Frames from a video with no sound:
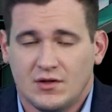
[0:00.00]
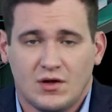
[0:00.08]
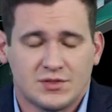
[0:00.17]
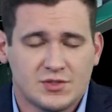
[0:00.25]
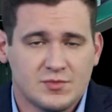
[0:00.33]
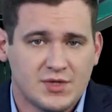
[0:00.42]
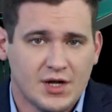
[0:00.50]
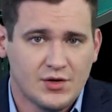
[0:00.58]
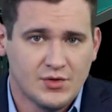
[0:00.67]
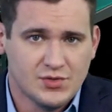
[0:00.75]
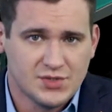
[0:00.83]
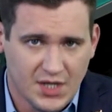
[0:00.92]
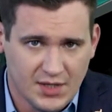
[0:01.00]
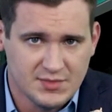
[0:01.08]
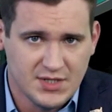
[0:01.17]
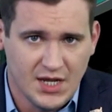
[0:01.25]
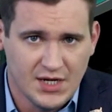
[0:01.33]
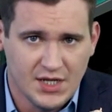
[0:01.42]
Long-Term Care News. I'm
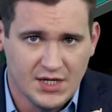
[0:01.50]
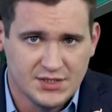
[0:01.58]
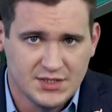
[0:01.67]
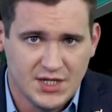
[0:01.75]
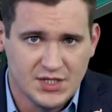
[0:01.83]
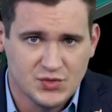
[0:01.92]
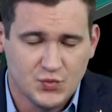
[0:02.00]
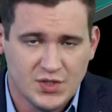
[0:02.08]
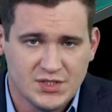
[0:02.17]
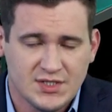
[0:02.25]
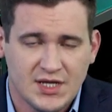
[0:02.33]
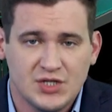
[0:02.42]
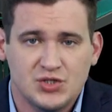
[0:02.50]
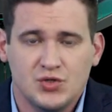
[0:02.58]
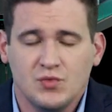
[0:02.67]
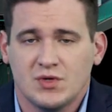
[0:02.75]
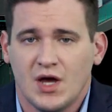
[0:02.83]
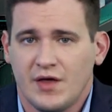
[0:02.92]
Dane Henning. Today is Wednesday,
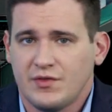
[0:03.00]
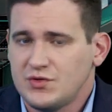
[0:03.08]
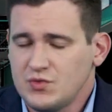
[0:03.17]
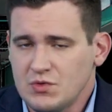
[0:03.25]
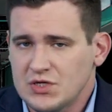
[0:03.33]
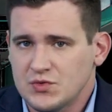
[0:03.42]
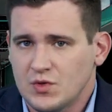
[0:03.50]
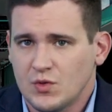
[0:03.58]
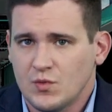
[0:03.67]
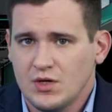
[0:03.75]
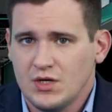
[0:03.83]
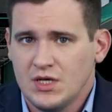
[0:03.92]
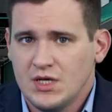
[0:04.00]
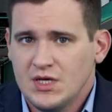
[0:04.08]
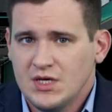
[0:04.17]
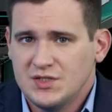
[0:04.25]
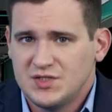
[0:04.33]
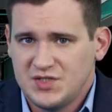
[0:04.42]
June 9th, 2021.
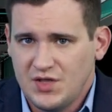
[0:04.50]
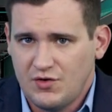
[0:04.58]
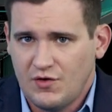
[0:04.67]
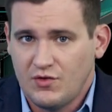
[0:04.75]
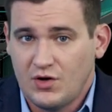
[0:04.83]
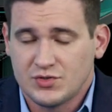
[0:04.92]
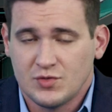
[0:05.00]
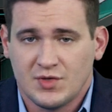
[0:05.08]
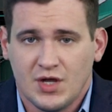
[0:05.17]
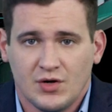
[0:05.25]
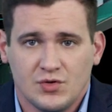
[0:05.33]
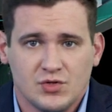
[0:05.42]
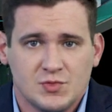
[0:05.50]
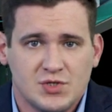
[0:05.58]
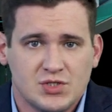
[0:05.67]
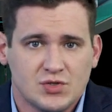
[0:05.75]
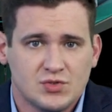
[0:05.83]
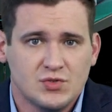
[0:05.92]
To stay in the know of long-term care news,
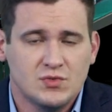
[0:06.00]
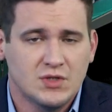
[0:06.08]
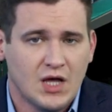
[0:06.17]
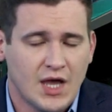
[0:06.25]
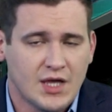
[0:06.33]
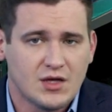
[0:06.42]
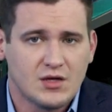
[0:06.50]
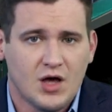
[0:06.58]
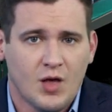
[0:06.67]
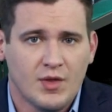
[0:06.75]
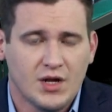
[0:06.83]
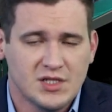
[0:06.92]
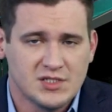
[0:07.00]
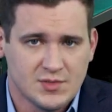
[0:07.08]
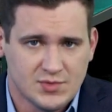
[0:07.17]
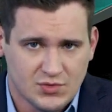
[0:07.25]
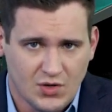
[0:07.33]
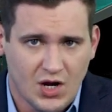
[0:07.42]
be sure to like, comment, and
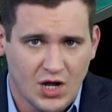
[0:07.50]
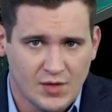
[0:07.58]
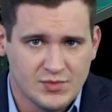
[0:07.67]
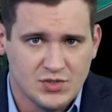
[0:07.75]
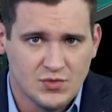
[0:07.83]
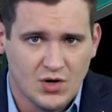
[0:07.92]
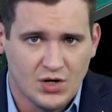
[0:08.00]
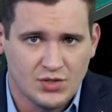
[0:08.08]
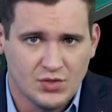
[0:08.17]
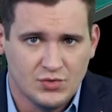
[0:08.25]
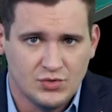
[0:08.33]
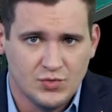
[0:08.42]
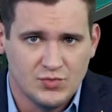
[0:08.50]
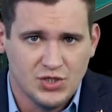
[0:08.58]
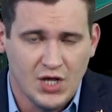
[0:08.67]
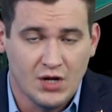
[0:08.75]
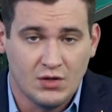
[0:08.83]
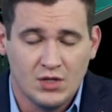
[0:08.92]
subscribe to our YouTube
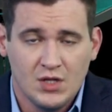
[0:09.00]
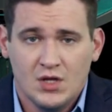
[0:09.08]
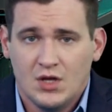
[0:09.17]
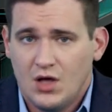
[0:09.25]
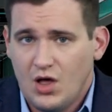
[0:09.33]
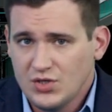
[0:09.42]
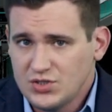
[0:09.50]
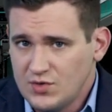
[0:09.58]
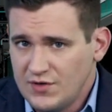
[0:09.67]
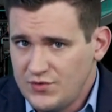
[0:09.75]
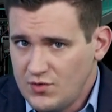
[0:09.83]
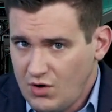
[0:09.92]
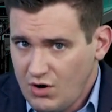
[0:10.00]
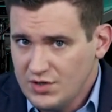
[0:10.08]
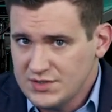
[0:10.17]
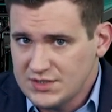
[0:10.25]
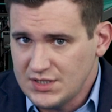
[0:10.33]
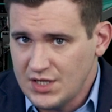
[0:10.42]
channel. Also, if you are
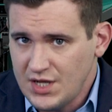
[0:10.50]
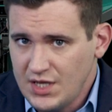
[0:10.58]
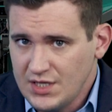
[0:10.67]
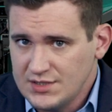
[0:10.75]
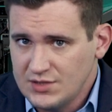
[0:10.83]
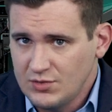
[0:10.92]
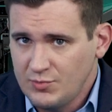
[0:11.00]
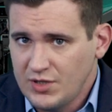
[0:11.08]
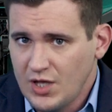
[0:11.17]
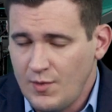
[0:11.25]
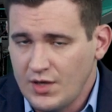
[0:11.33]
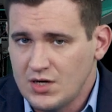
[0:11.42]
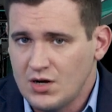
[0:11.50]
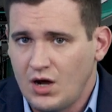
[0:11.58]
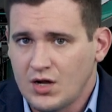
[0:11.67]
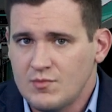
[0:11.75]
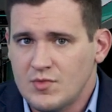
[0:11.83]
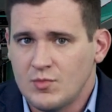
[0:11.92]
a CNA, consider becoming a
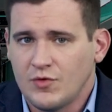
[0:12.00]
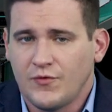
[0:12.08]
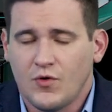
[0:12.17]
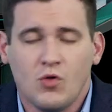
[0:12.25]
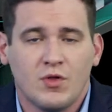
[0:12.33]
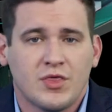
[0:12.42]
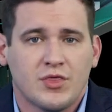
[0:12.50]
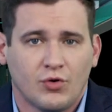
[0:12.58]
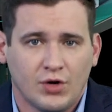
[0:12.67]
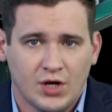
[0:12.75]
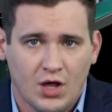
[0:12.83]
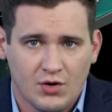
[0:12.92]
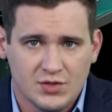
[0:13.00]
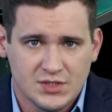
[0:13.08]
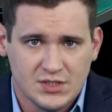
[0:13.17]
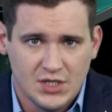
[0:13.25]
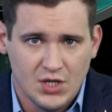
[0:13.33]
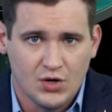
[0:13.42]
NAHCA member for only $30 a
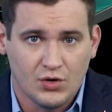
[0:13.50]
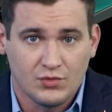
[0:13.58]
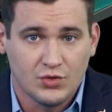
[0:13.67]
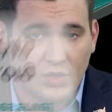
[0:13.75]
year. You